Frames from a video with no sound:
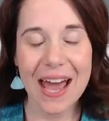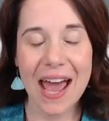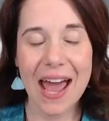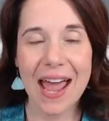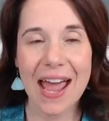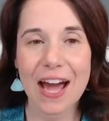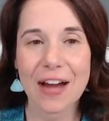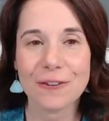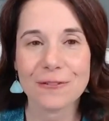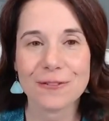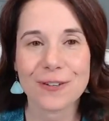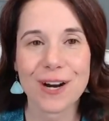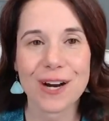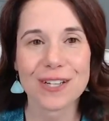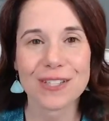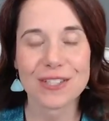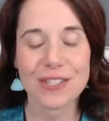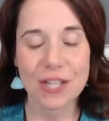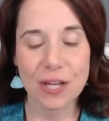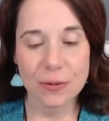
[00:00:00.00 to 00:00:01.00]
and for
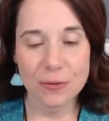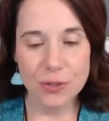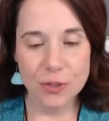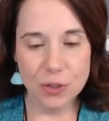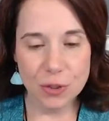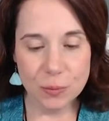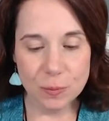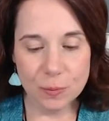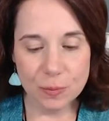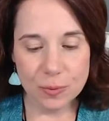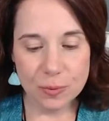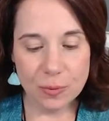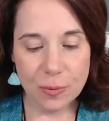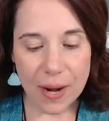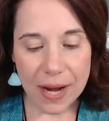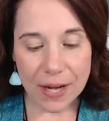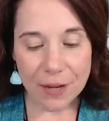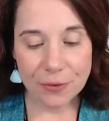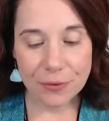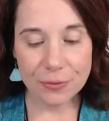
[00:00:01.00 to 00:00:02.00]
ourselves to
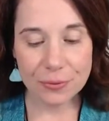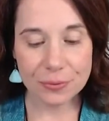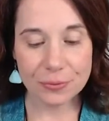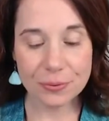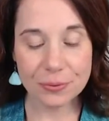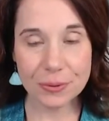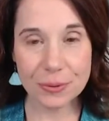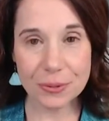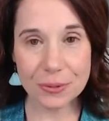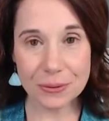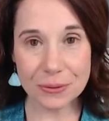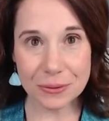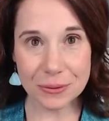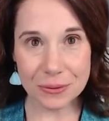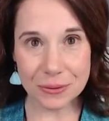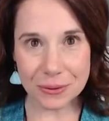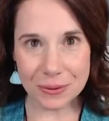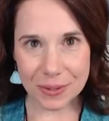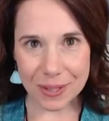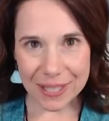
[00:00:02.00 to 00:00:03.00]
break
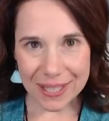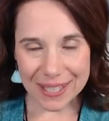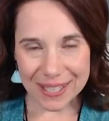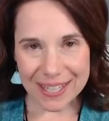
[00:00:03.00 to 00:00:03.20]
through